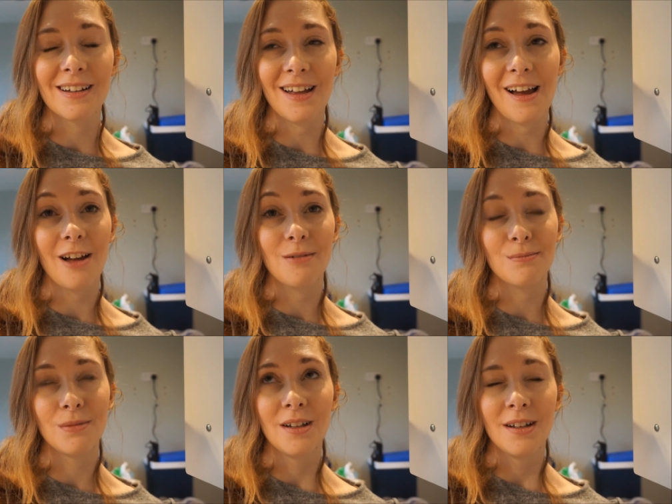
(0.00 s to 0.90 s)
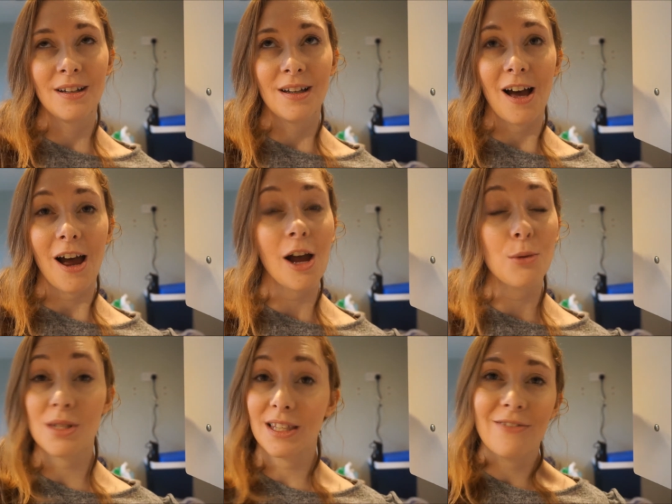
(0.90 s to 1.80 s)
I
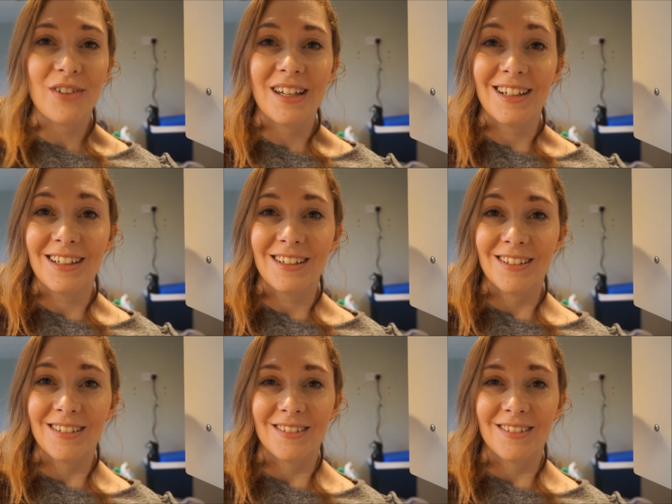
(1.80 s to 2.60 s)
was living